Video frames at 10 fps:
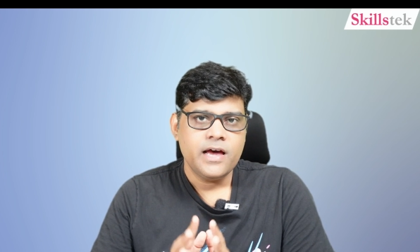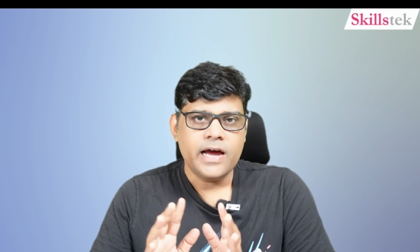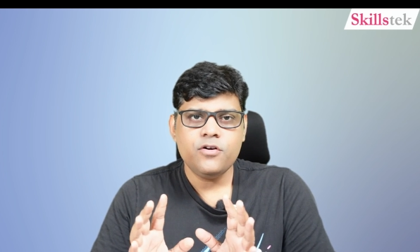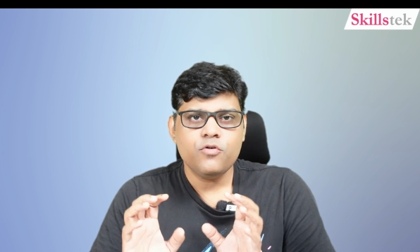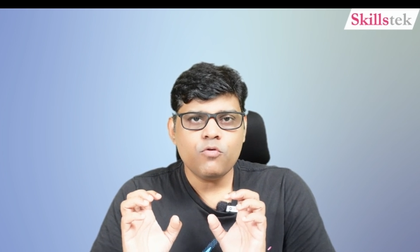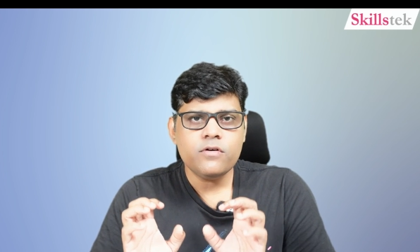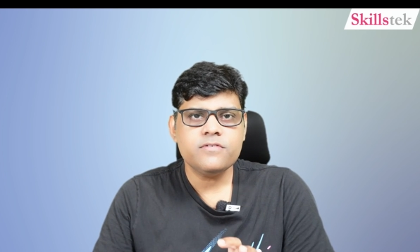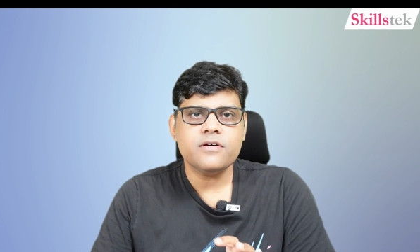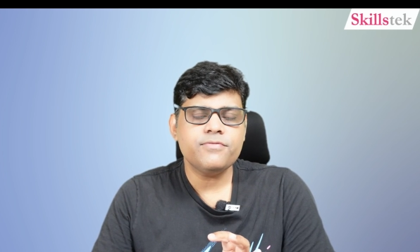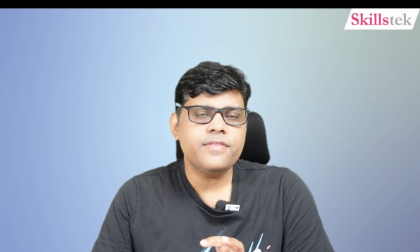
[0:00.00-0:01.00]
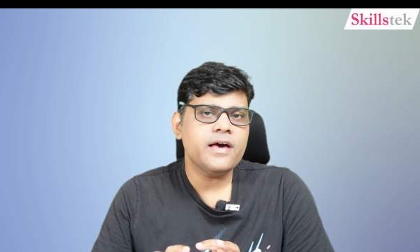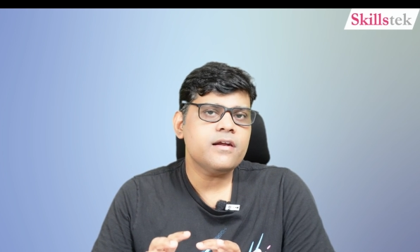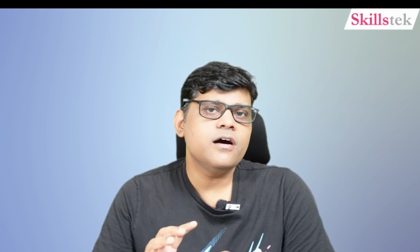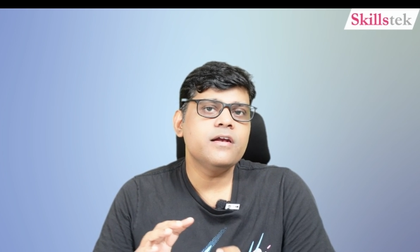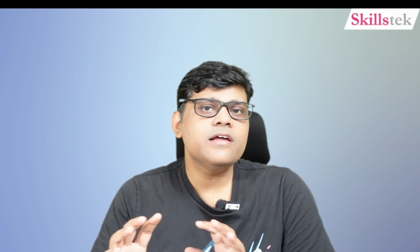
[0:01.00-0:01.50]
and don't stuff
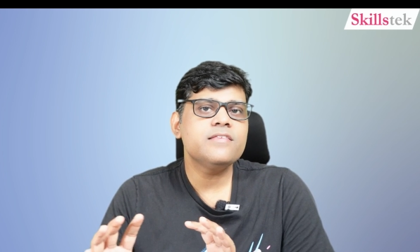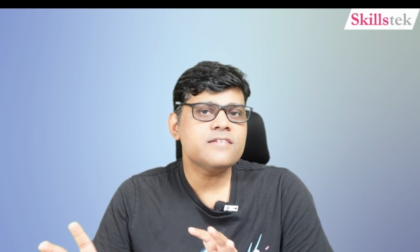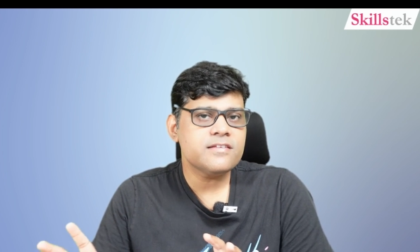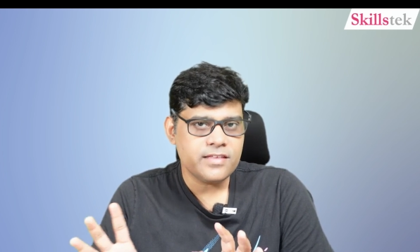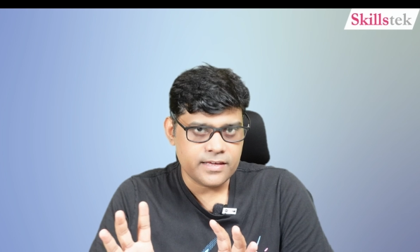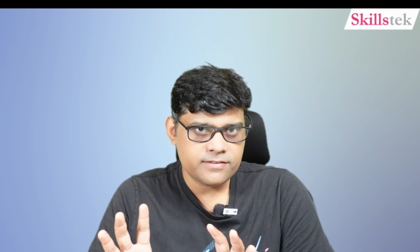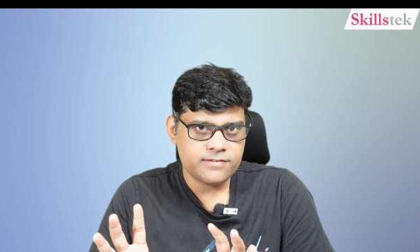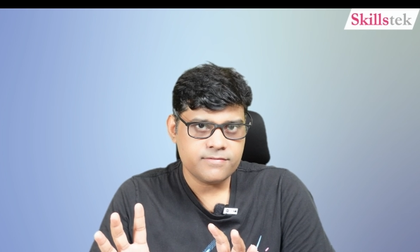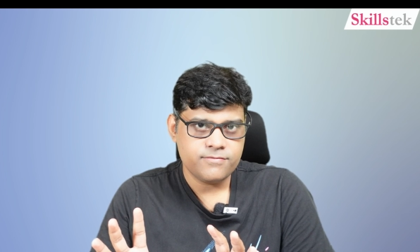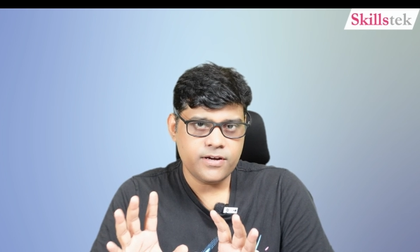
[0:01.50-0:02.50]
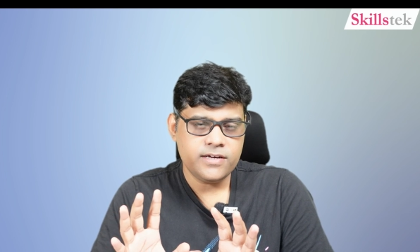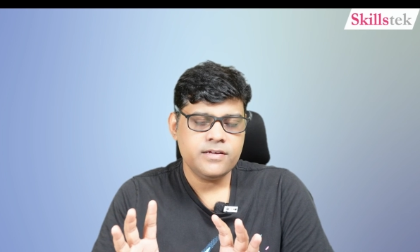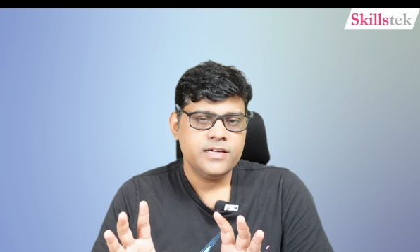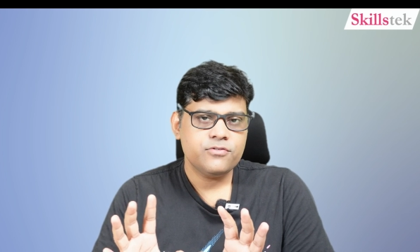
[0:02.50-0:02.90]
their unnecessary things, right?